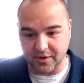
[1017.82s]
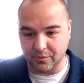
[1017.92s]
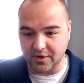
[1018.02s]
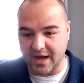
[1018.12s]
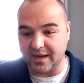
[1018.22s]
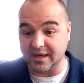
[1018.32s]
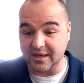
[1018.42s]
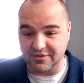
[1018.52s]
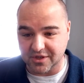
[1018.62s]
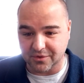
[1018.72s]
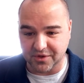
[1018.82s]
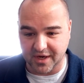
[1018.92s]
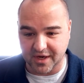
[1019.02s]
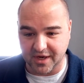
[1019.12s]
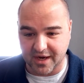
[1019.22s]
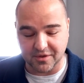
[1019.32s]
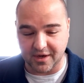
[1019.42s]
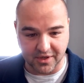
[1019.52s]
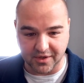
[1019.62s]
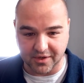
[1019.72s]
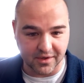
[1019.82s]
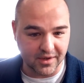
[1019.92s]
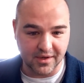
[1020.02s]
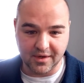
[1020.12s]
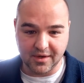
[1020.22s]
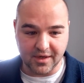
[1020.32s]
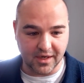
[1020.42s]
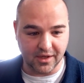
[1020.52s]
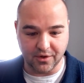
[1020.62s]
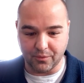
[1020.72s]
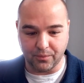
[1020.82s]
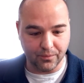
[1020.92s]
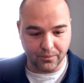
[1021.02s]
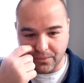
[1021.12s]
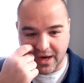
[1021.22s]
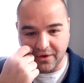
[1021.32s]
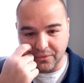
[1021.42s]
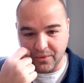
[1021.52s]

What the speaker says: They were not giving you the option. Now, in the wild